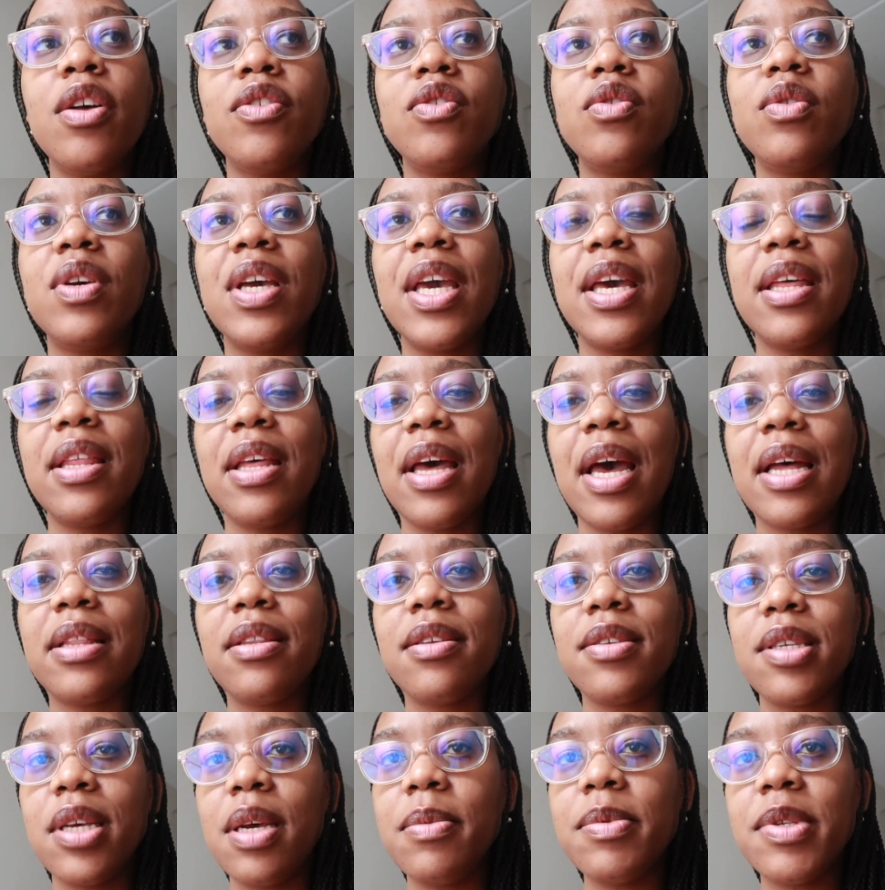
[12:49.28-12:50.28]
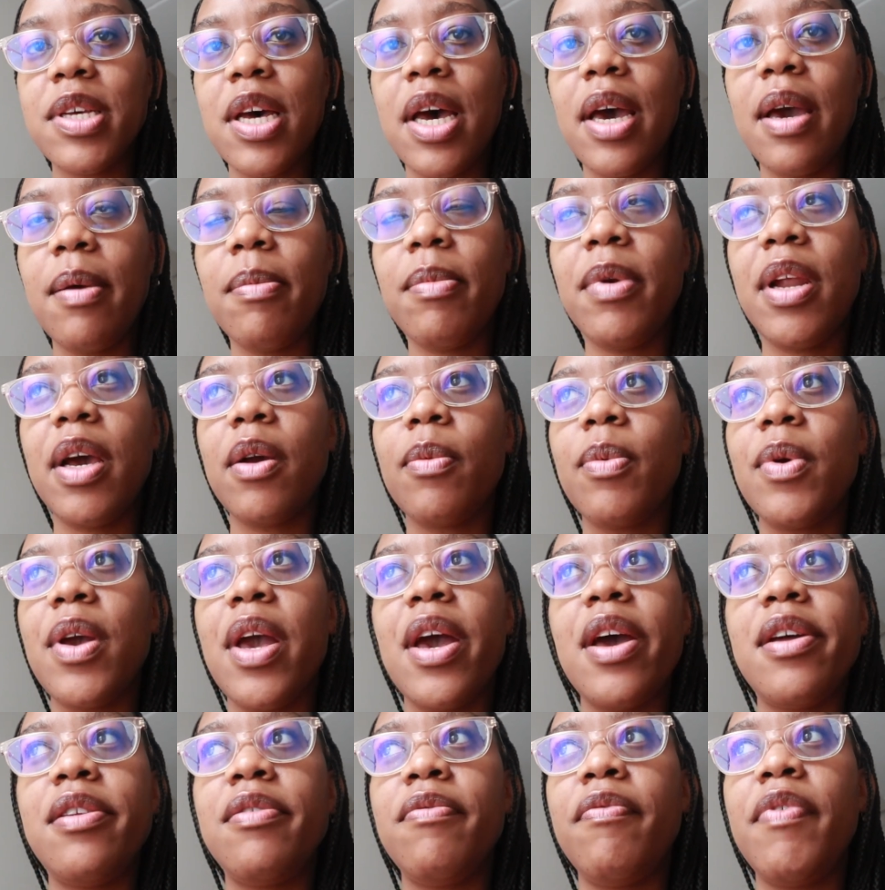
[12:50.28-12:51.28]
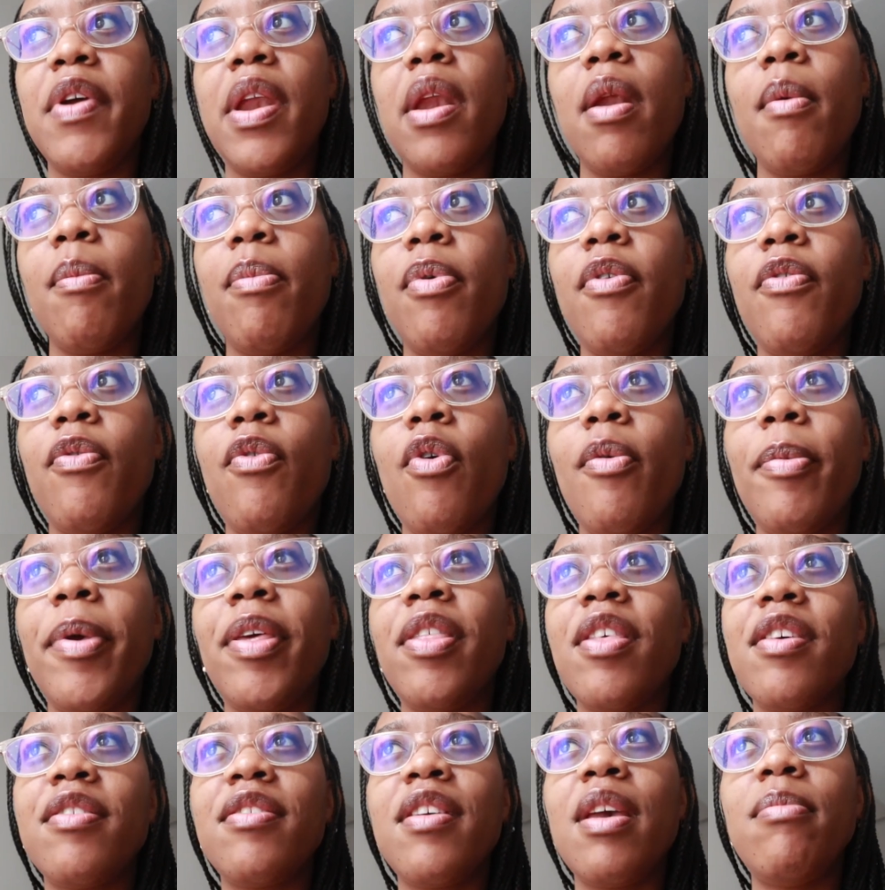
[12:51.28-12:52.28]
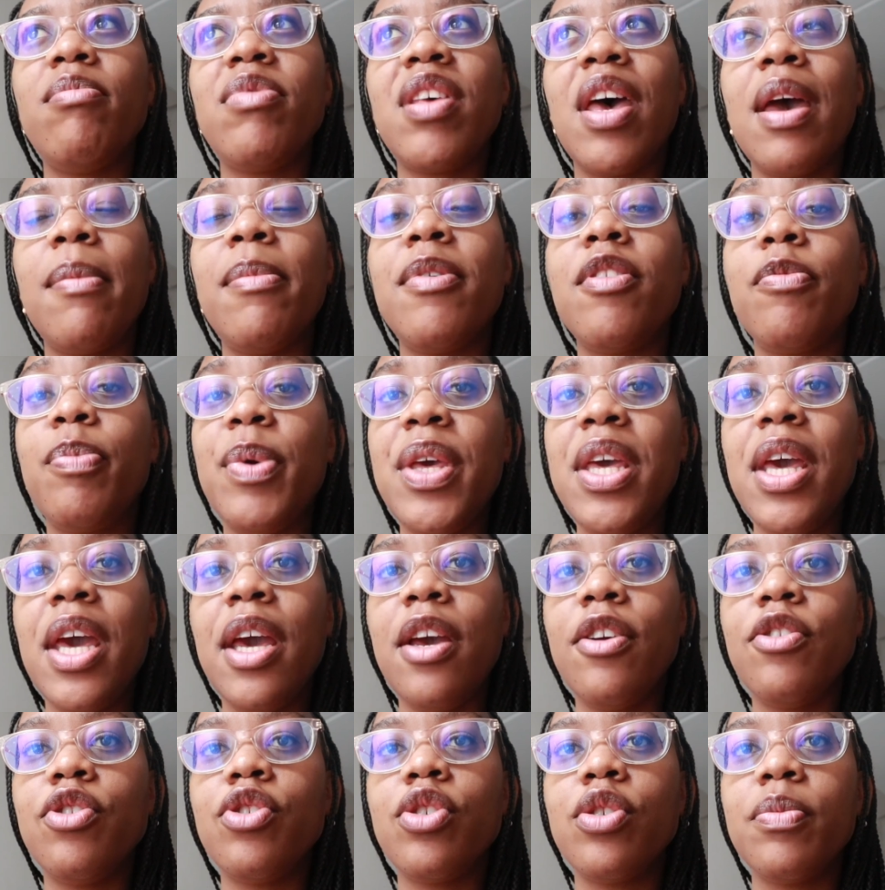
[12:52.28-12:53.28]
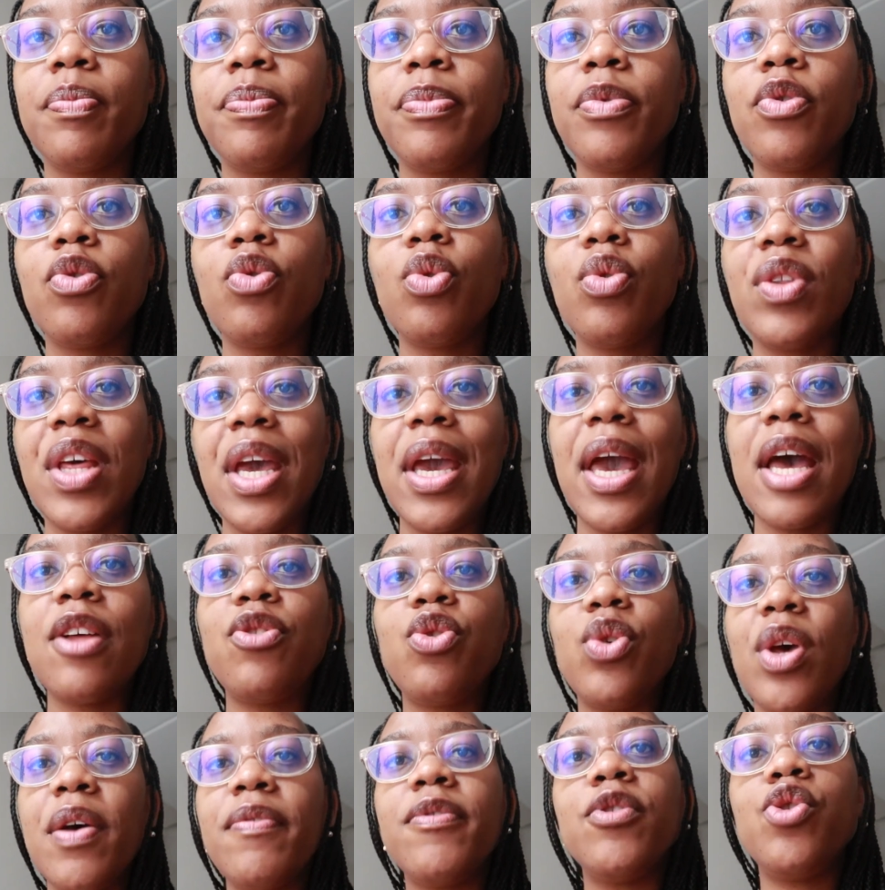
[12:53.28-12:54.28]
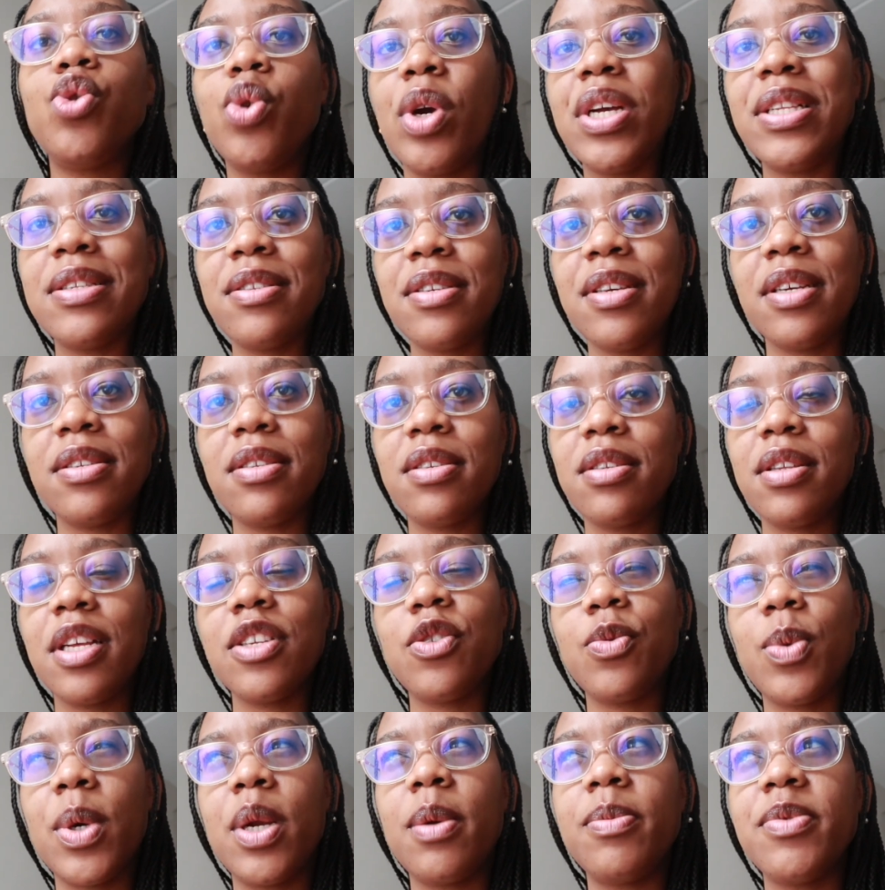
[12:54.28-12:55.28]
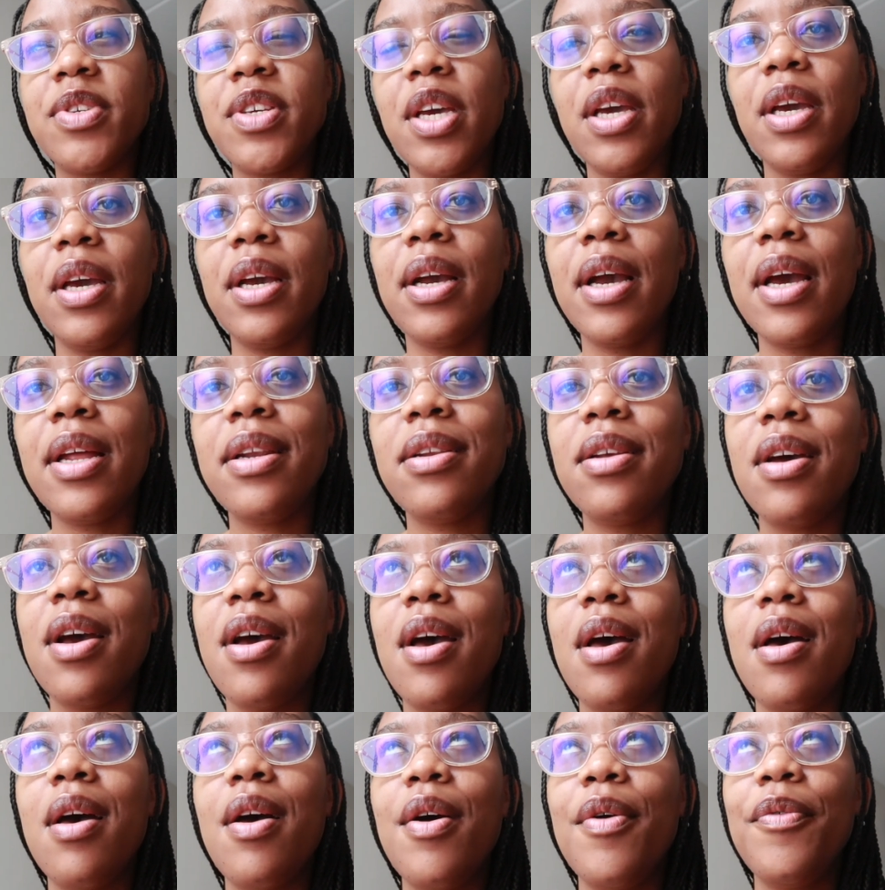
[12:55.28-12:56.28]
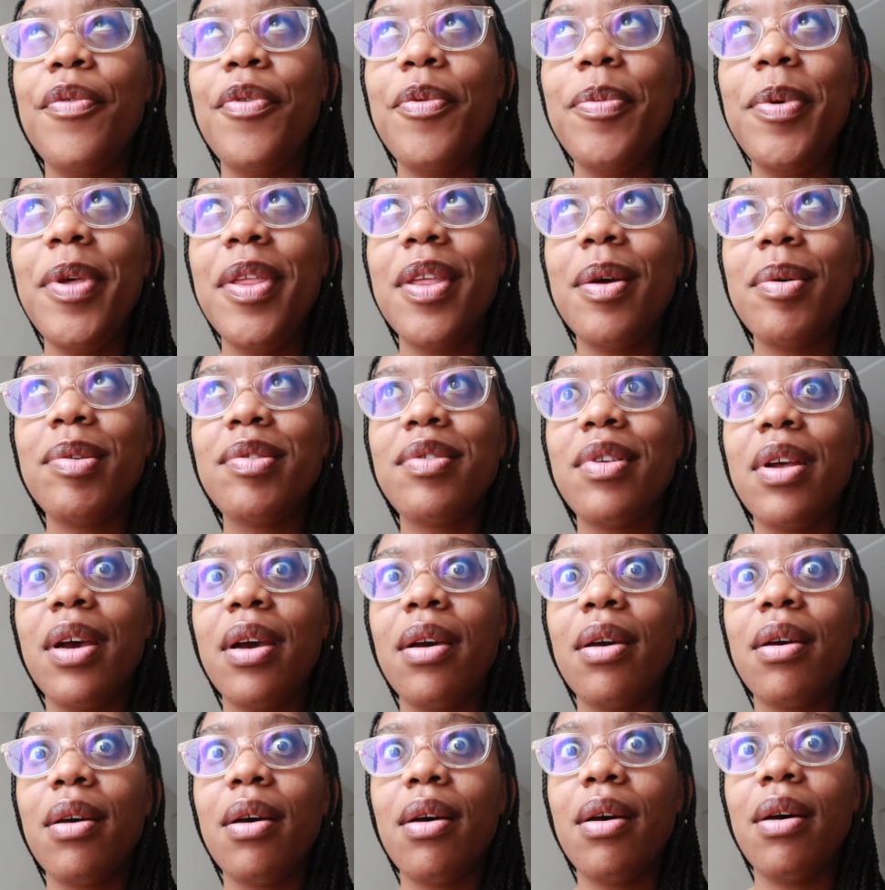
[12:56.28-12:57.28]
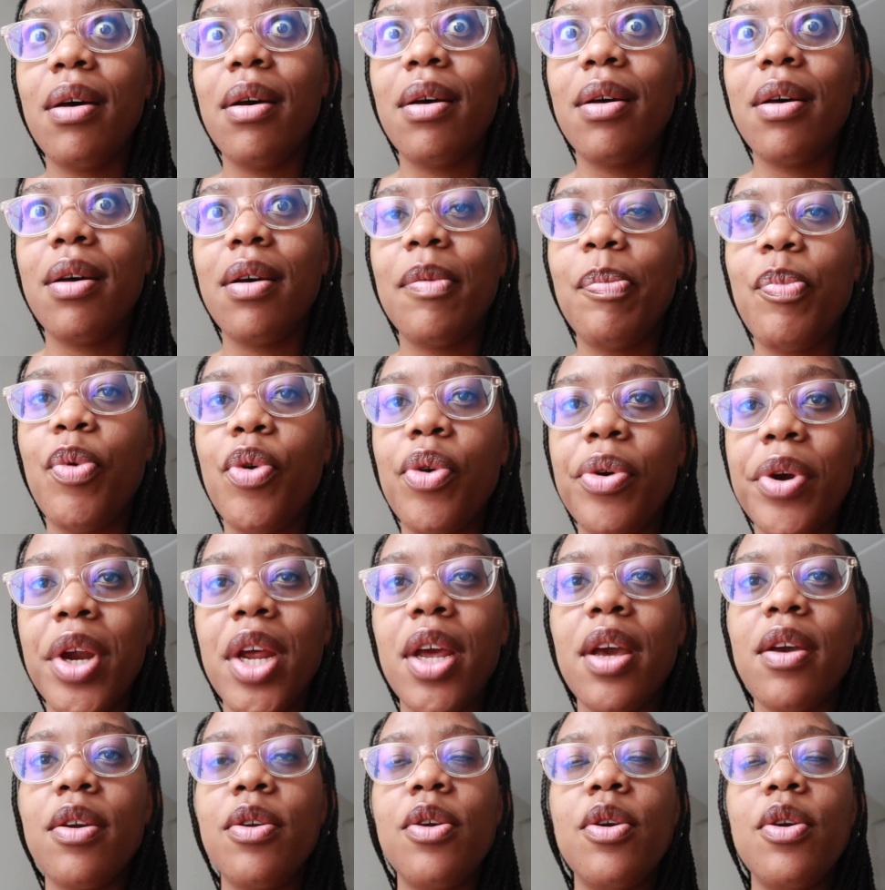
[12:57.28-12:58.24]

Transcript: together at the same time. Like we had Venom performing the same time as PH, so they had to have a joint set. That's what I'm saying. And for me that was like boring,